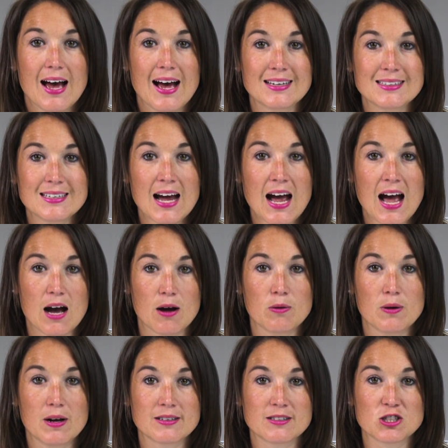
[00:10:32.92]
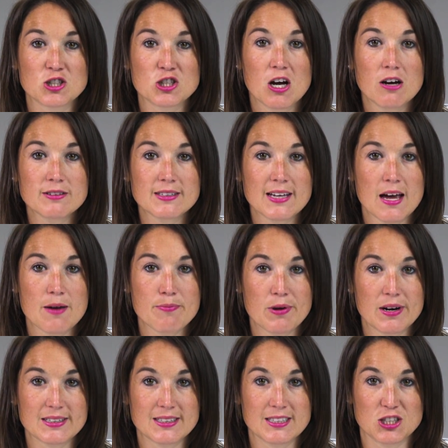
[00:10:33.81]
and how, as a childcare
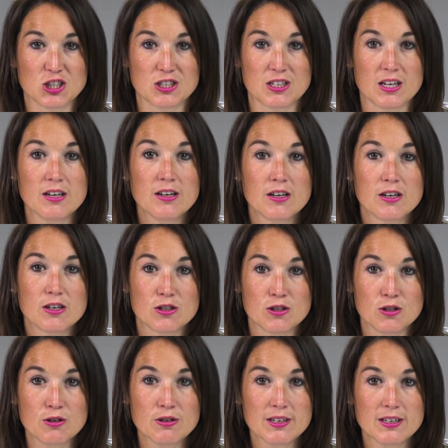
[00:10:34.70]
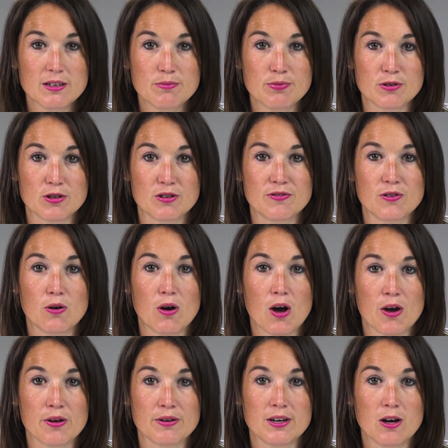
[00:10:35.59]
practitioner, you can improve your
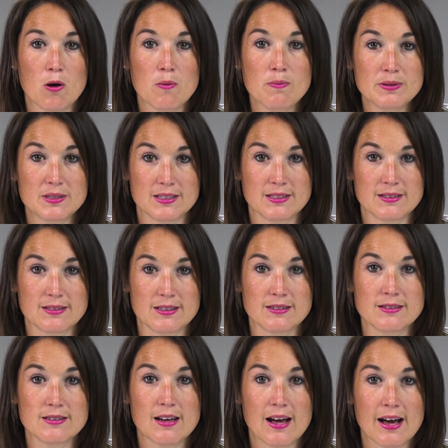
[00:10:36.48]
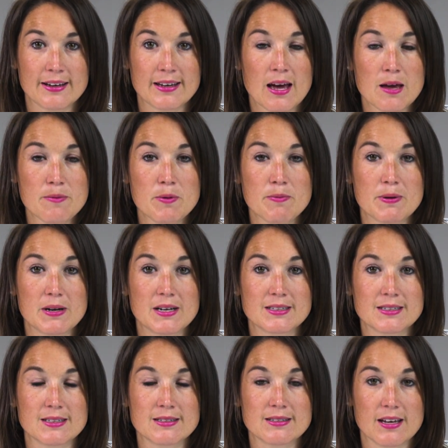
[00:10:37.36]
own competencies and
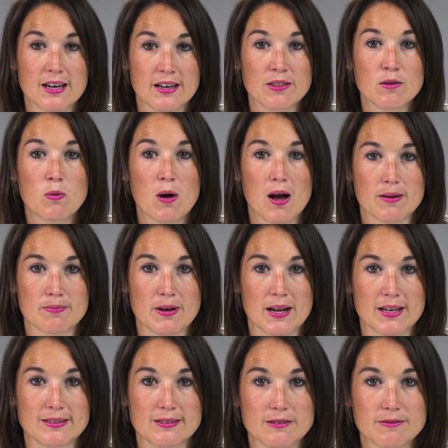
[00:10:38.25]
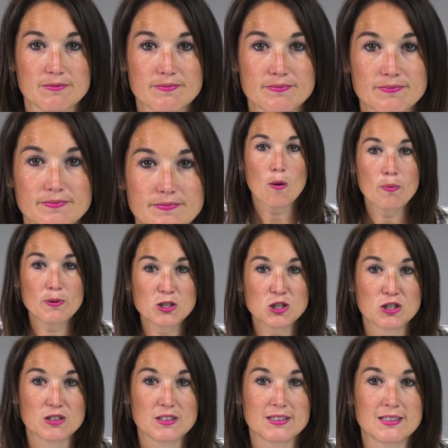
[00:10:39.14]
capabilities in the workplace.
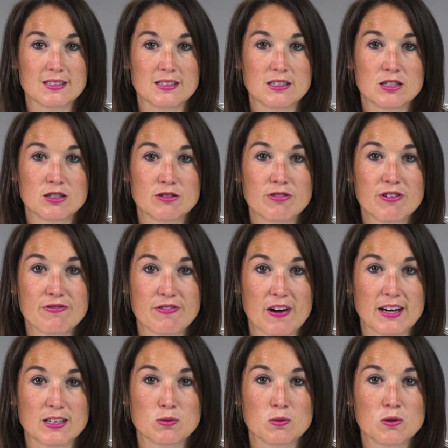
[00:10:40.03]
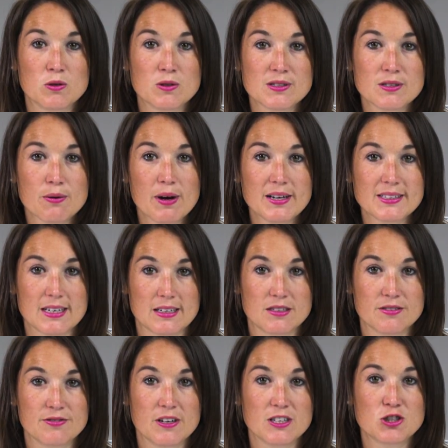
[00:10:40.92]
Opportunities to reflect will also
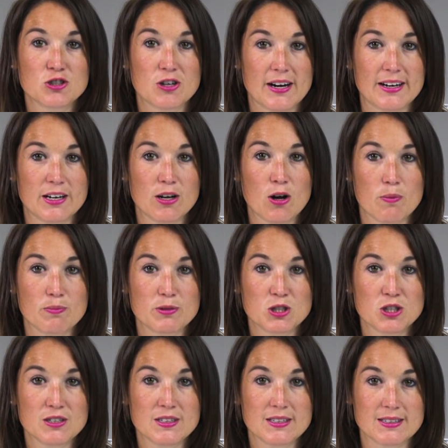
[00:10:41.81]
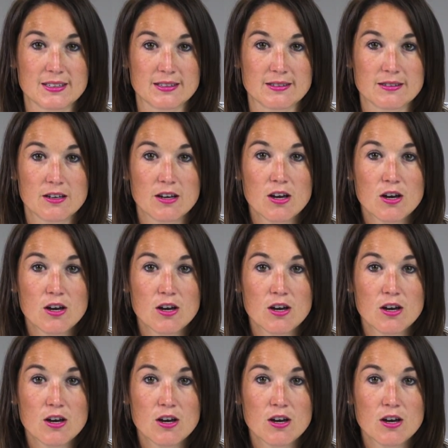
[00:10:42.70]
identify training opportunities